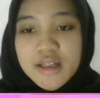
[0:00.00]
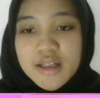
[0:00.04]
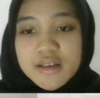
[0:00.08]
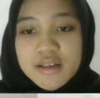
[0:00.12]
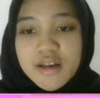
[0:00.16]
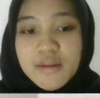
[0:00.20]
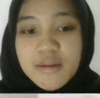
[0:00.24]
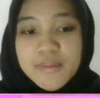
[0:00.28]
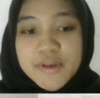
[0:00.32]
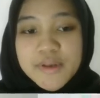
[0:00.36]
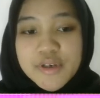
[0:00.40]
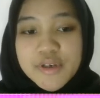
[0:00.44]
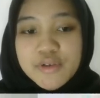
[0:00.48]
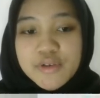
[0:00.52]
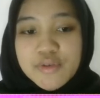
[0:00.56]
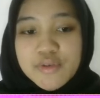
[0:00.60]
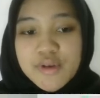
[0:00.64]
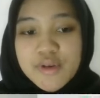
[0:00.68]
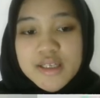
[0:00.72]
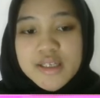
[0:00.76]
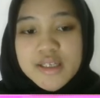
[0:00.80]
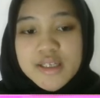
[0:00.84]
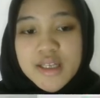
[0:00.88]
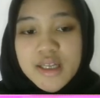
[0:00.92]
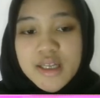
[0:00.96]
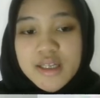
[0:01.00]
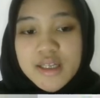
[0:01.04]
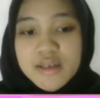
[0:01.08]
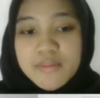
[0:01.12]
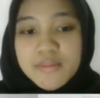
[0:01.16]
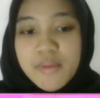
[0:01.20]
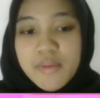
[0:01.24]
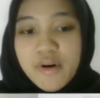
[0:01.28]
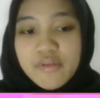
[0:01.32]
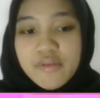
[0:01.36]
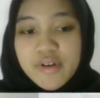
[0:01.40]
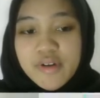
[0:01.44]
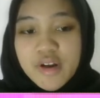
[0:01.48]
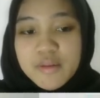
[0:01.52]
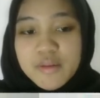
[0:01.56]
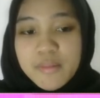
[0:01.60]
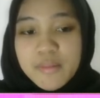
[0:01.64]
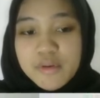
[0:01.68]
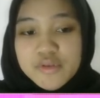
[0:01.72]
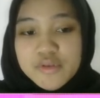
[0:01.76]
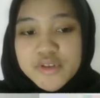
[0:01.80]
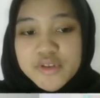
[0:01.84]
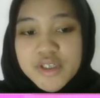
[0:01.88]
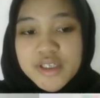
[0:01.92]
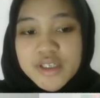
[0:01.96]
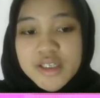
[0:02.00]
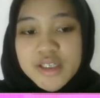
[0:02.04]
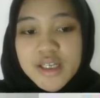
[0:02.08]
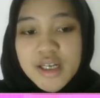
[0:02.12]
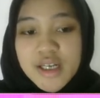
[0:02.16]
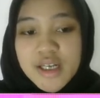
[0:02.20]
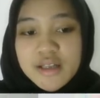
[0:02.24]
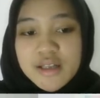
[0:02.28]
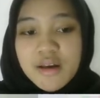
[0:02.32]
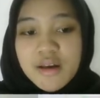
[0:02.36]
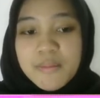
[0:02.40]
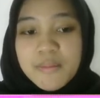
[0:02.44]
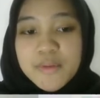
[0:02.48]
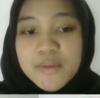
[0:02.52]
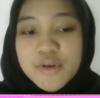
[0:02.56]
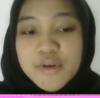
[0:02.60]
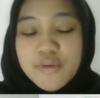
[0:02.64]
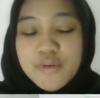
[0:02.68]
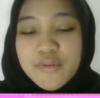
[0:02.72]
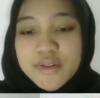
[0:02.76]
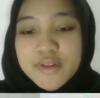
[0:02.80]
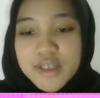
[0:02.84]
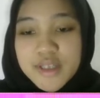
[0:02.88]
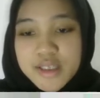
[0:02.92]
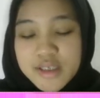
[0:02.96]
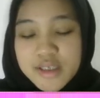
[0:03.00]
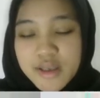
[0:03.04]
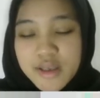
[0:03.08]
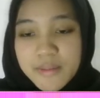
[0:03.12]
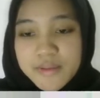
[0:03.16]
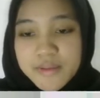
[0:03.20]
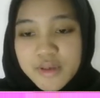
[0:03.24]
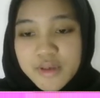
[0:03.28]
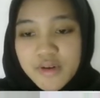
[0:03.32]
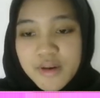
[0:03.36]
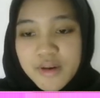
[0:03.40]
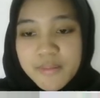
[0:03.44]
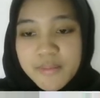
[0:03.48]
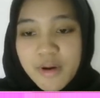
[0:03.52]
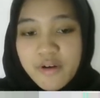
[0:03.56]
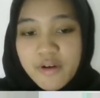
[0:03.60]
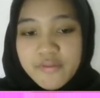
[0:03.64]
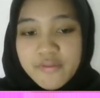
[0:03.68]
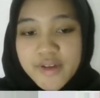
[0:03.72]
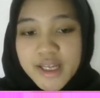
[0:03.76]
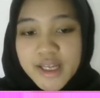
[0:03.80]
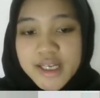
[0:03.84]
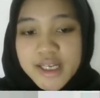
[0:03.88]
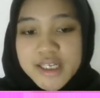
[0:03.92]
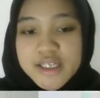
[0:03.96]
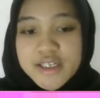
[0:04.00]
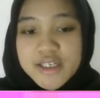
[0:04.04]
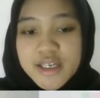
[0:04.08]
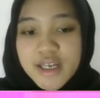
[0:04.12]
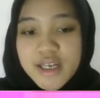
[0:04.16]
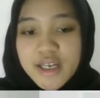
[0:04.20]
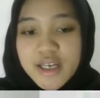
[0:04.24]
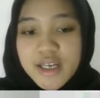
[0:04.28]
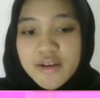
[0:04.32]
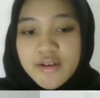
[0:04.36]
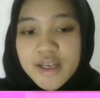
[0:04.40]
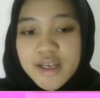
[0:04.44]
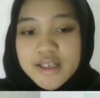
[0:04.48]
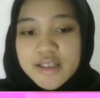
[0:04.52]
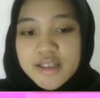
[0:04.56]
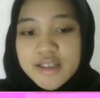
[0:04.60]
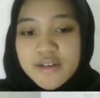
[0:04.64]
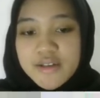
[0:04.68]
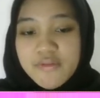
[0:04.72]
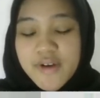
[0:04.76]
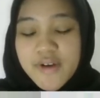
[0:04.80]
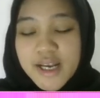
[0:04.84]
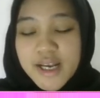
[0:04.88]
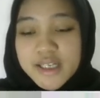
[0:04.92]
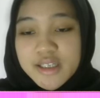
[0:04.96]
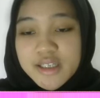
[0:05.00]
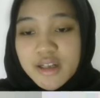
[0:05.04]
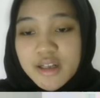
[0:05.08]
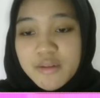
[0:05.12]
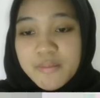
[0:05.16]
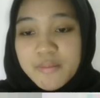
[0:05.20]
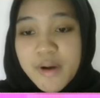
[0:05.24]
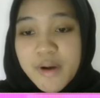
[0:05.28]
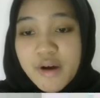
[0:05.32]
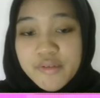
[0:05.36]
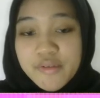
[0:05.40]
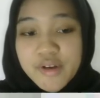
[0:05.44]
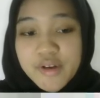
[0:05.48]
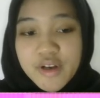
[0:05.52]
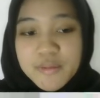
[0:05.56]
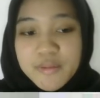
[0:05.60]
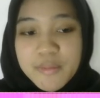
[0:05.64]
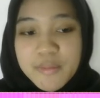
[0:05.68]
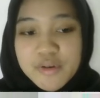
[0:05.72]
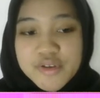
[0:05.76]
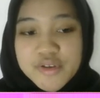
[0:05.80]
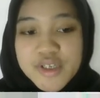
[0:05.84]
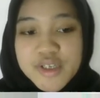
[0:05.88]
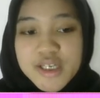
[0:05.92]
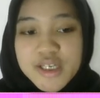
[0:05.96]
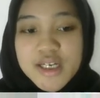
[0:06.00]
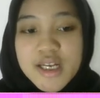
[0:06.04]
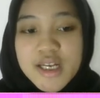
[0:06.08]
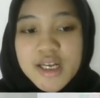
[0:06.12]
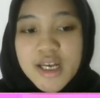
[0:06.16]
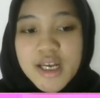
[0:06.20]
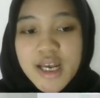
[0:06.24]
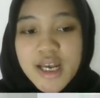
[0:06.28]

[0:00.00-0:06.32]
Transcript: W is the Brownian motion, W with the subscript of H is the fractional Brownian motion,